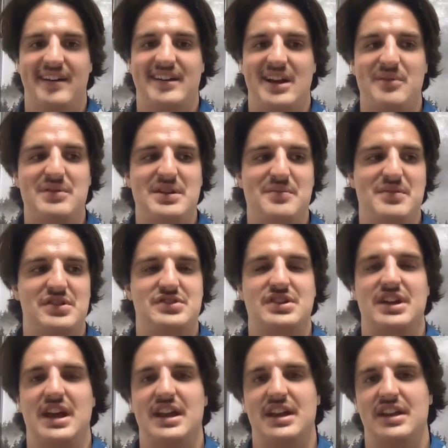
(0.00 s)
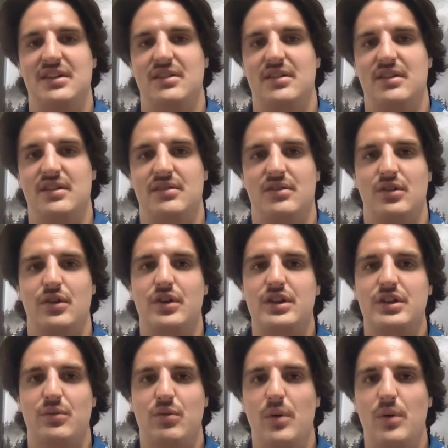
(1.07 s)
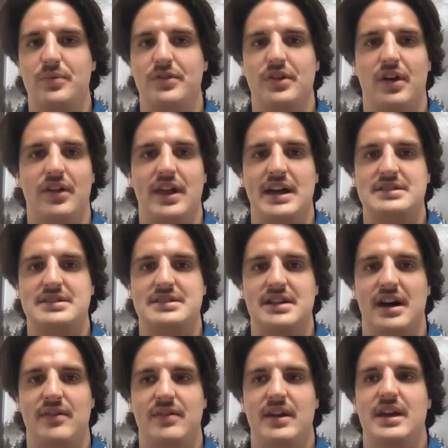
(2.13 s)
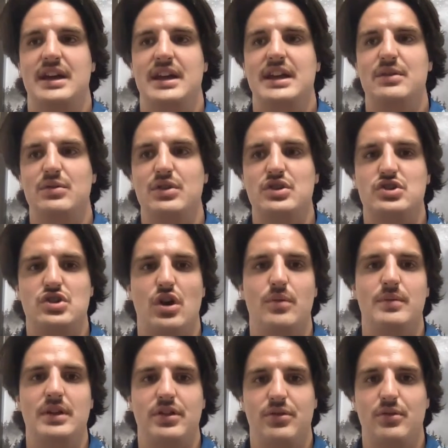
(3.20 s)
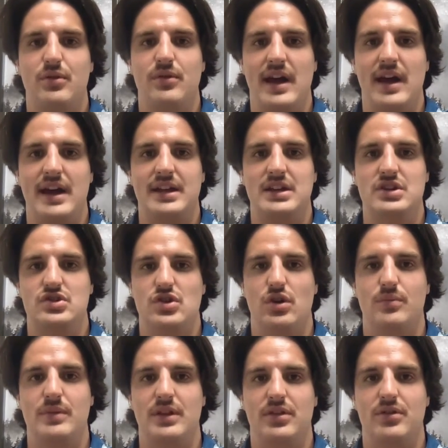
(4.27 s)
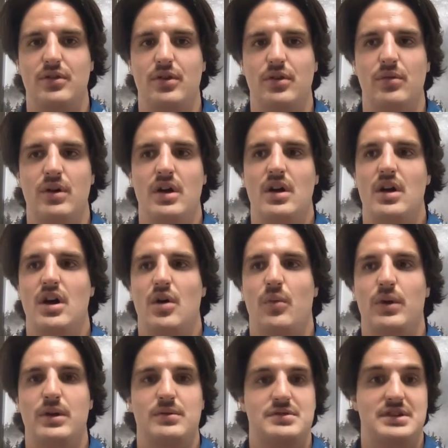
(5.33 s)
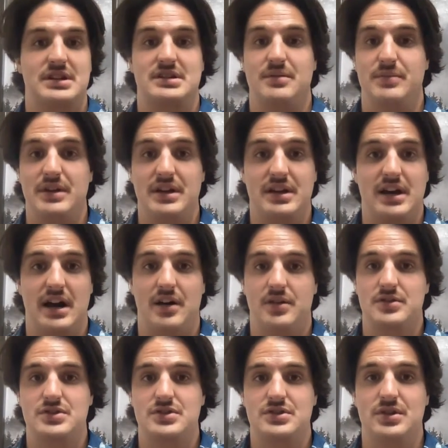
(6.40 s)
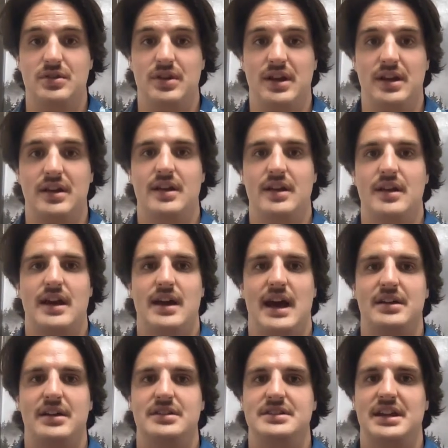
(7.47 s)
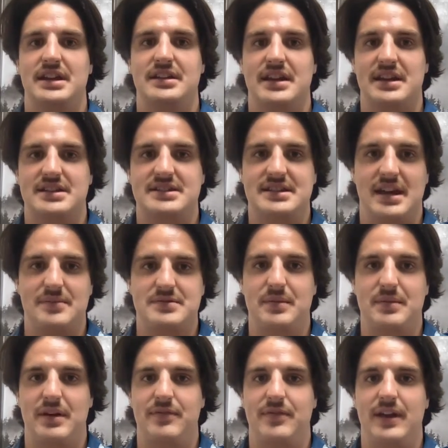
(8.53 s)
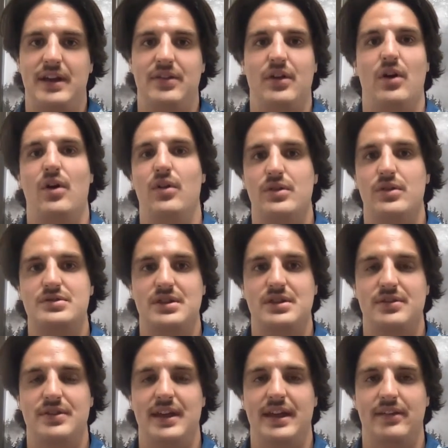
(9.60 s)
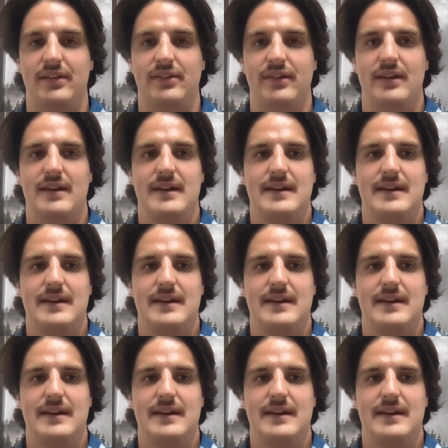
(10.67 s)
Coming to Michigan and learning the ropes and all that stuff. He really showed me through that. He showed me through what it was like to be a college student, how to take next steps in my faith, all those good things.